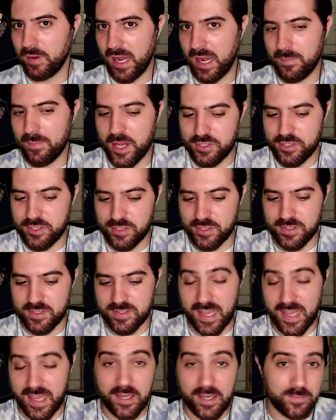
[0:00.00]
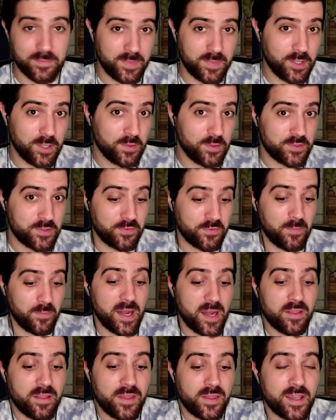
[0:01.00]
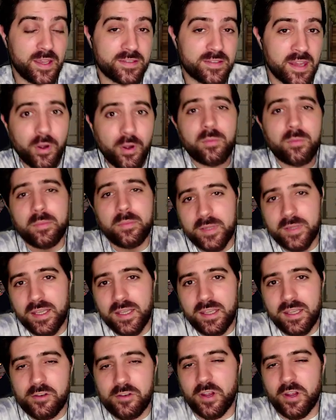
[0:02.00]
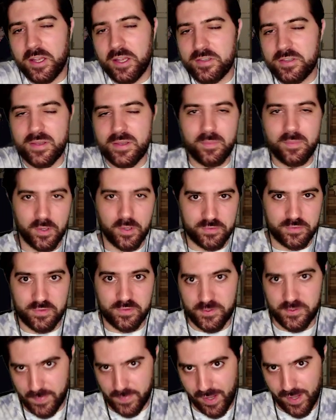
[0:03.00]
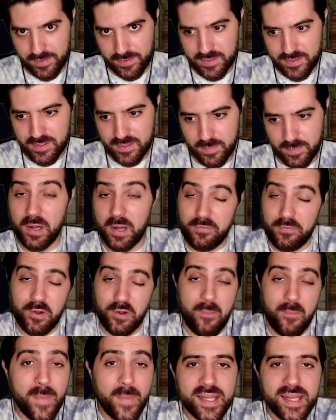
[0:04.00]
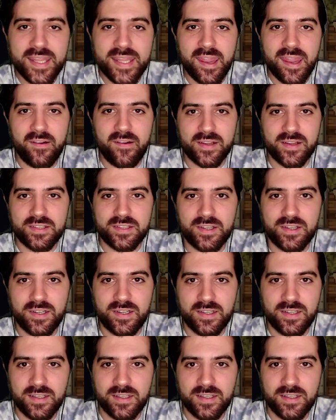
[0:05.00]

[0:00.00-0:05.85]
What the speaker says: animations can be used for many things, probably you're gonna use them most for spells. But if you're a melee character,